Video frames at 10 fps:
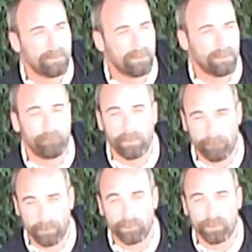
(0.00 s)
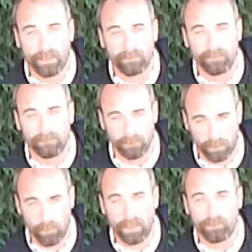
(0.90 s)
If you're ever in Chandler, you
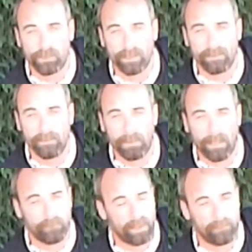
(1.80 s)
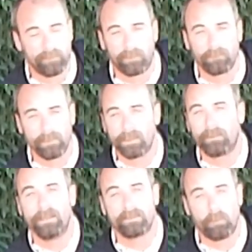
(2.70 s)
go ahead and check them out. They got some of the
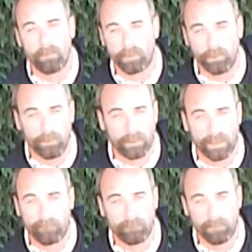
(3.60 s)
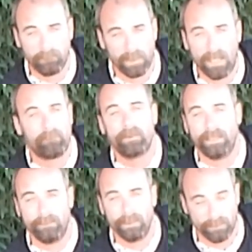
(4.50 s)
greatest barbecue you could ever
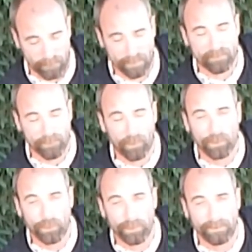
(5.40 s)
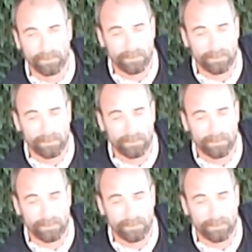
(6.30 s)
eat. It's darn good.